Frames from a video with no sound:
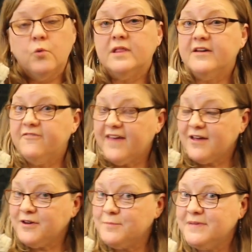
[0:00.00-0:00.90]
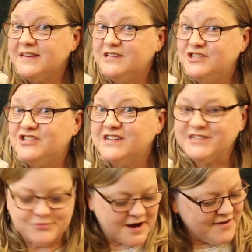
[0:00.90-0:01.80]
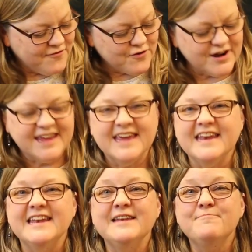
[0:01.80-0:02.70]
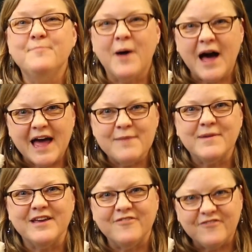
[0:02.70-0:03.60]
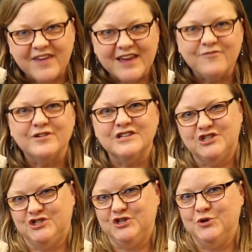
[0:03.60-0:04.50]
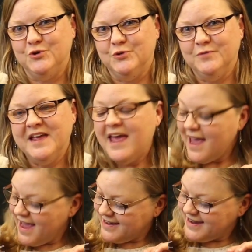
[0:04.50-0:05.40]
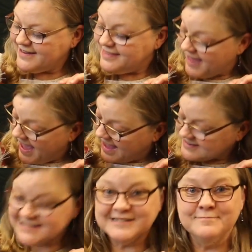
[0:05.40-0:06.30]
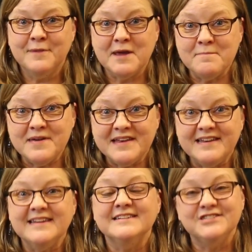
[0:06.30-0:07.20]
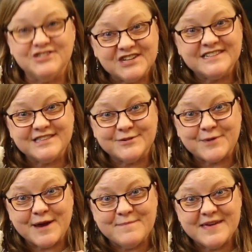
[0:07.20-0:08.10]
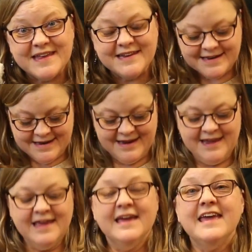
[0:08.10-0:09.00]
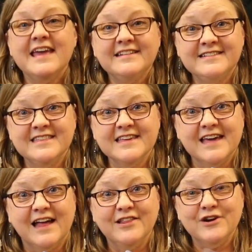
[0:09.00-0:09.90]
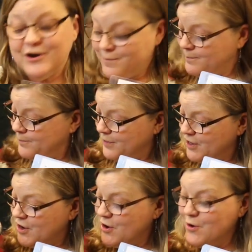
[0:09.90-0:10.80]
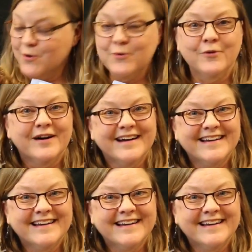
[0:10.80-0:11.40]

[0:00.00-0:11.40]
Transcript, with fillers: Well, I found a mitten just right for a kitten by my favorite shoe. And at last, my mitten is just the right mitten. It's the color blue.